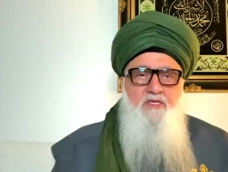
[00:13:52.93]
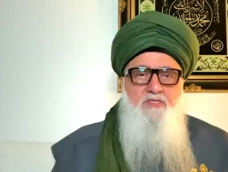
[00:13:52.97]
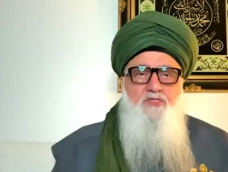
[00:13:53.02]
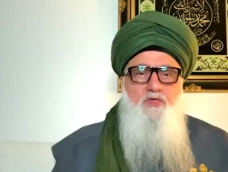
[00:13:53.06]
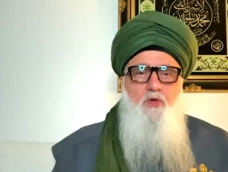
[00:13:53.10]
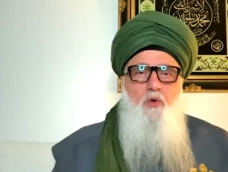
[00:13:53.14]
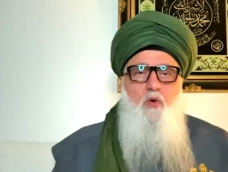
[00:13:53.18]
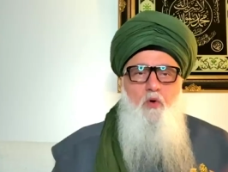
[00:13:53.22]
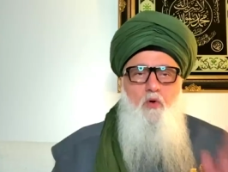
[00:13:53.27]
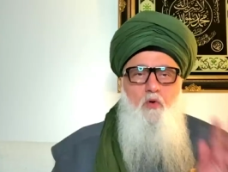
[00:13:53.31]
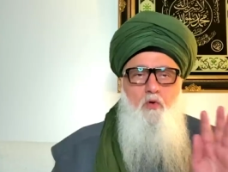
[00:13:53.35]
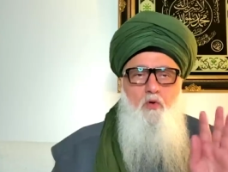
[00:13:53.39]

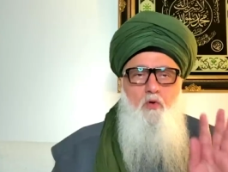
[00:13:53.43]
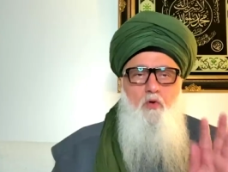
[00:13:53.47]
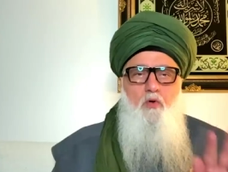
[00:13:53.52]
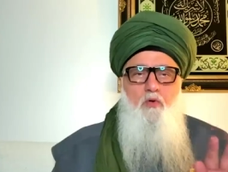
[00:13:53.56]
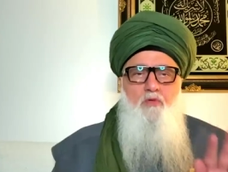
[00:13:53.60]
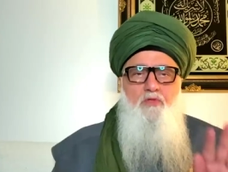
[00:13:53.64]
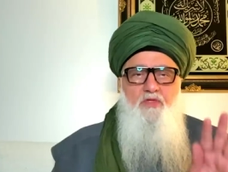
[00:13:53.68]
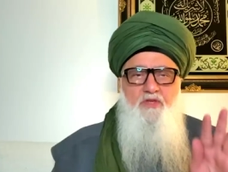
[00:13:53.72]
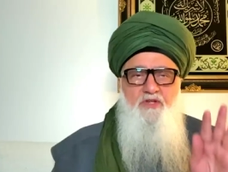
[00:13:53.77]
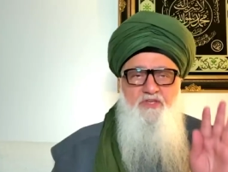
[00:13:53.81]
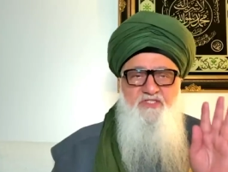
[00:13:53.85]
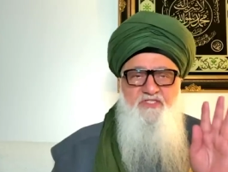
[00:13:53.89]
So
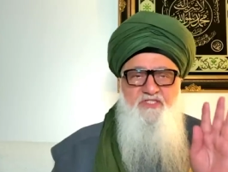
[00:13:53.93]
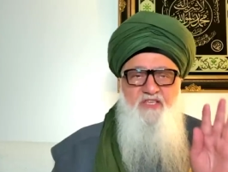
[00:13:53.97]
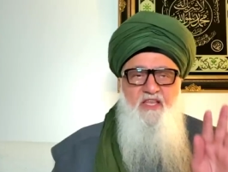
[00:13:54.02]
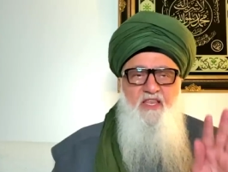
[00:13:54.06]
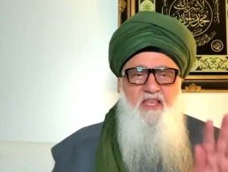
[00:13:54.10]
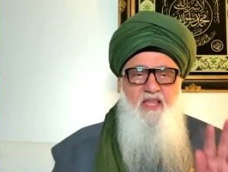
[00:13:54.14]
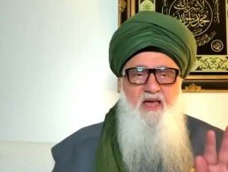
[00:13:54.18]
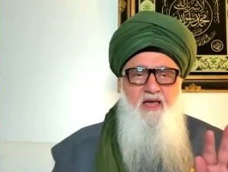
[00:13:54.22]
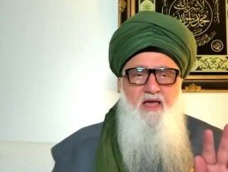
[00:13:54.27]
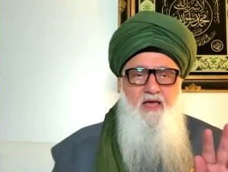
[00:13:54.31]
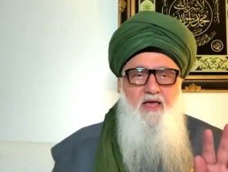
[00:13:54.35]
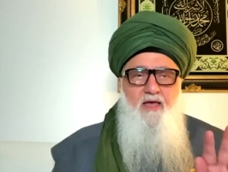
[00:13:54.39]
all their
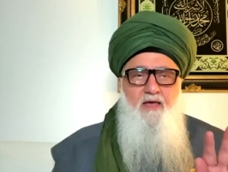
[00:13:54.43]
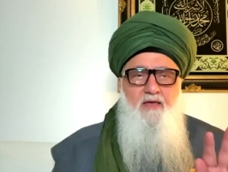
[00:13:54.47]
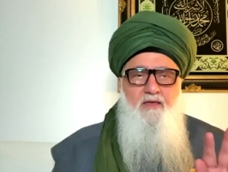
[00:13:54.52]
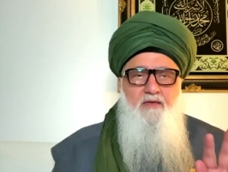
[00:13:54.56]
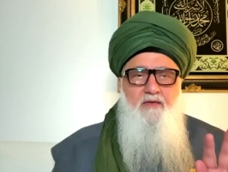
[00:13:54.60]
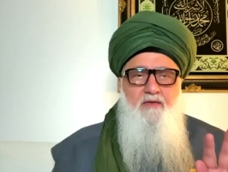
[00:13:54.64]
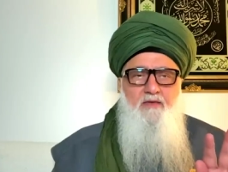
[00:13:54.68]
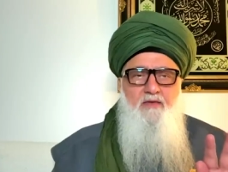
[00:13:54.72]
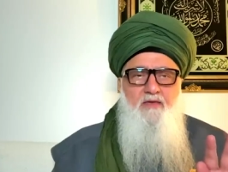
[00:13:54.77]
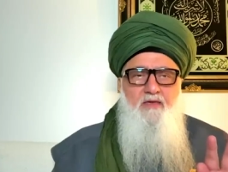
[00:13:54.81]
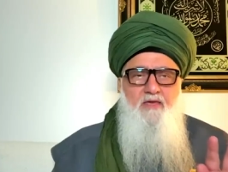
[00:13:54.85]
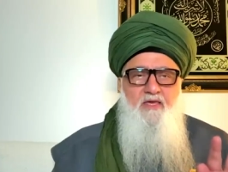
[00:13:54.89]

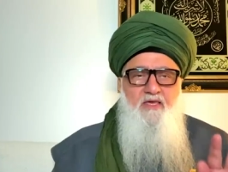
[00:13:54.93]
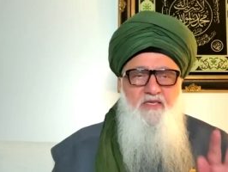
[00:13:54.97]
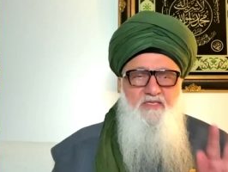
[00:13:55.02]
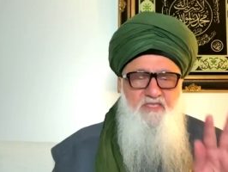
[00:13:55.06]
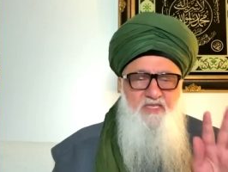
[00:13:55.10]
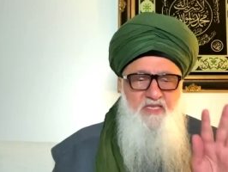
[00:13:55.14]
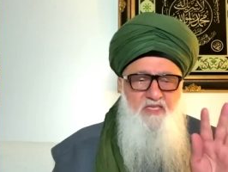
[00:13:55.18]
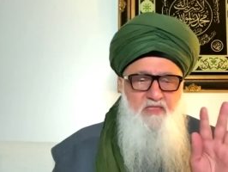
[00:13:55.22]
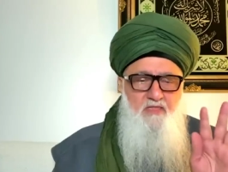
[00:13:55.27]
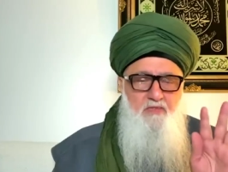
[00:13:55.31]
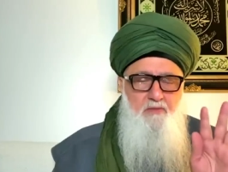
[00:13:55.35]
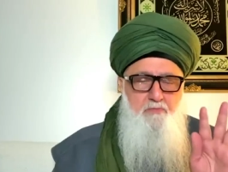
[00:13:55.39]
salah
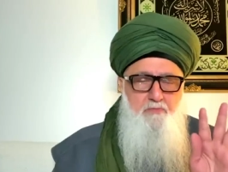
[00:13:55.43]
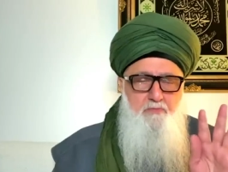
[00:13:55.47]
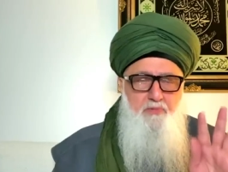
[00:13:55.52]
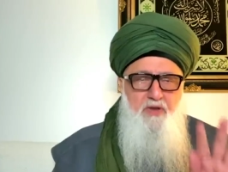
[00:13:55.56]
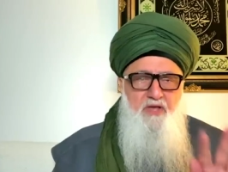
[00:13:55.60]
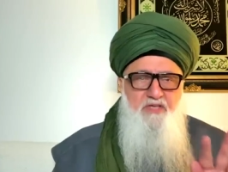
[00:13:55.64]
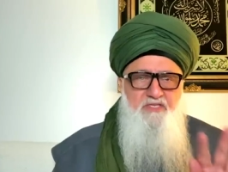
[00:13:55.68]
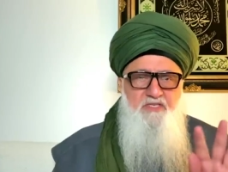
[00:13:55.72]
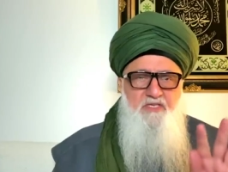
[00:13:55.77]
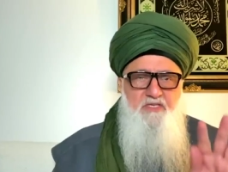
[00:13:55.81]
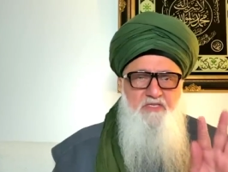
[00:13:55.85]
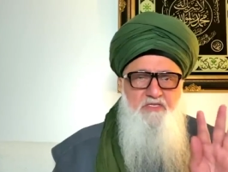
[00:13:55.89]
is in the
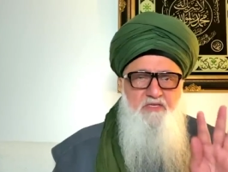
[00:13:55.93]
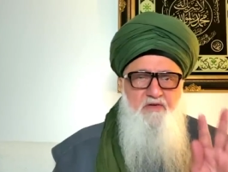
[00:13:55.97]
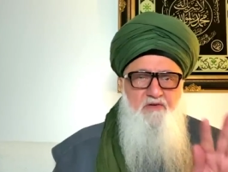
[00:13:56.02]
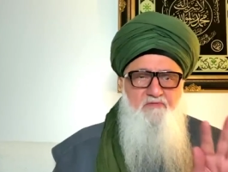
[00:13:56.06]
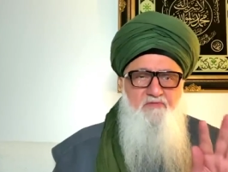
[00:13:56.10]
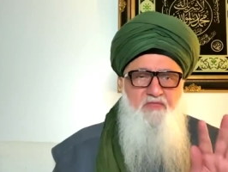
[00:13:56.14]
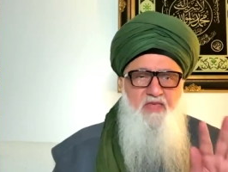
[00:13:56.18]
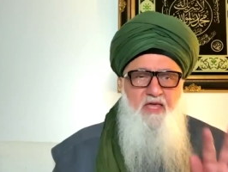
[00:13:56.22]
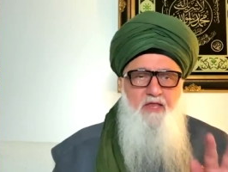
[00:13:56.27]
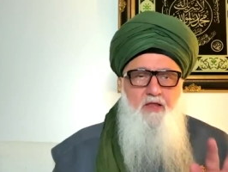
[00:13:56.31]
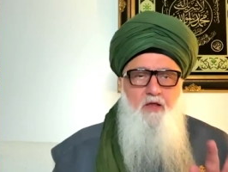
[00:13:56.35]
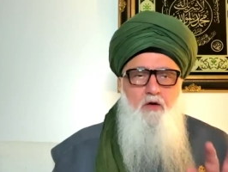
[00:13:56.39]
presence
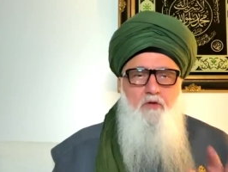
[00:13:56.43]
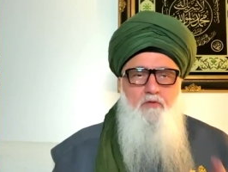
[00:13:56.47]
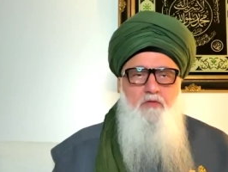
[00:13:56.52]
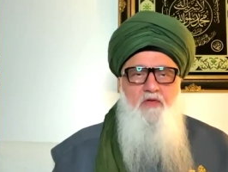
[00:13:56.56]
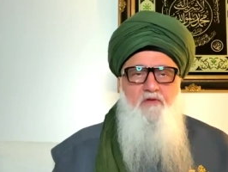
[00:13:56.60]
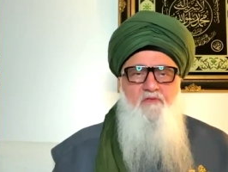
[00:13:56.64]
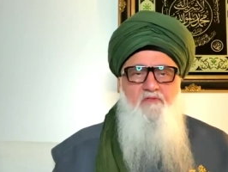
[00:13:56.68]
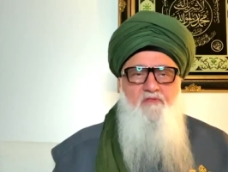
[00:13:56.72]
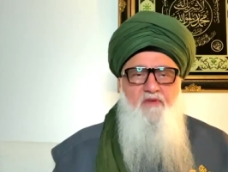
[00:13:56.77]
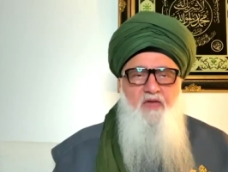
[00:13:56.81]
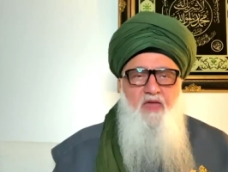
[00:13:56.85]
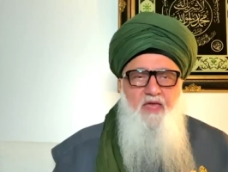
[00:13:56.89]
of that
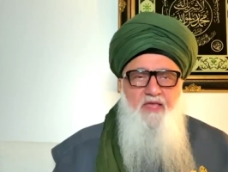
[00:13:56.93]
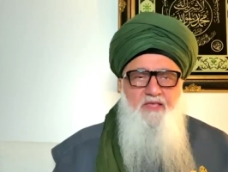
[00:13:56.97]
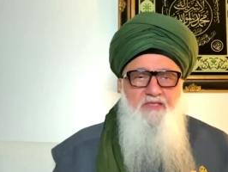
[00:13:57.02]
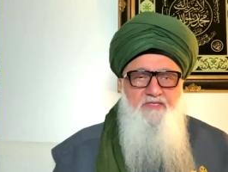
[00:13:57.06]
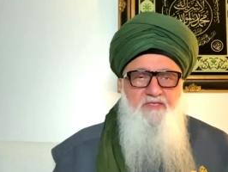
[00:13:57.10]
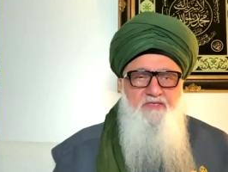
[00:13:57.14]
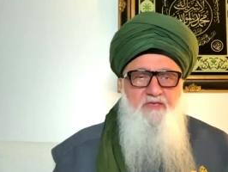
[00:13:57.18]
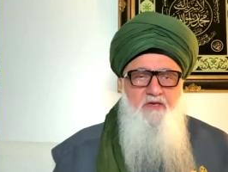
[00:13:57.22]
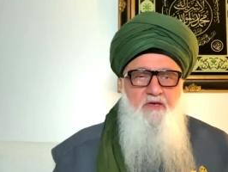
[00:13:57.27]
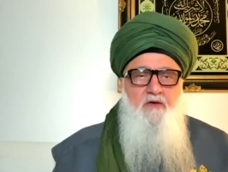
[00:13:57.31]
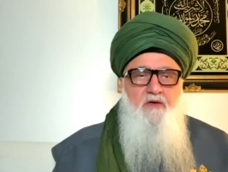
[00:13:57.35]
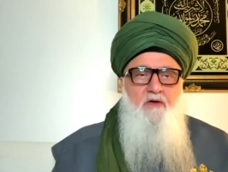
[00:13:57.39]
holy
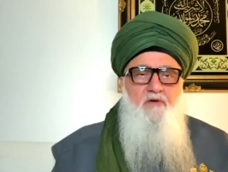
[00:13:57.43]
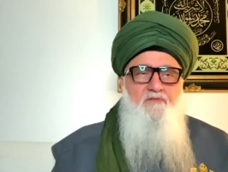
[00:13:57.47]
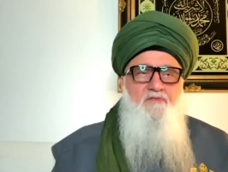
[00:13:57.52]
face,